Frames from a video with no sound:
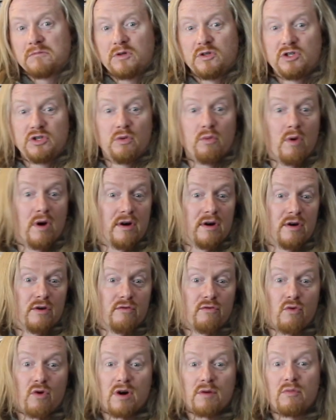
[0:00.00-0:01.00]
Do you want an
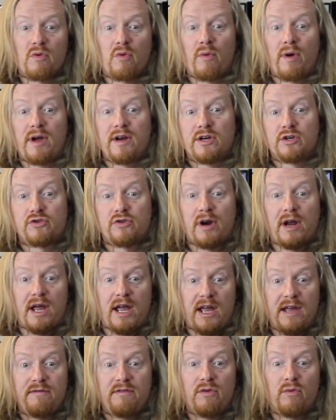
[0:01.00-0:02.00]
affordable way to try
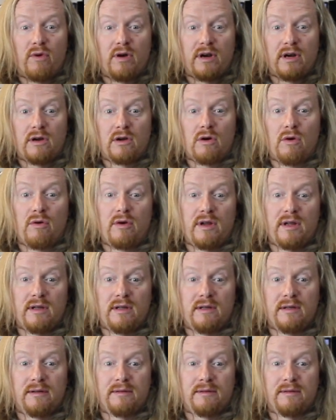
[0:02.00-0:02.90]
AV1 encoding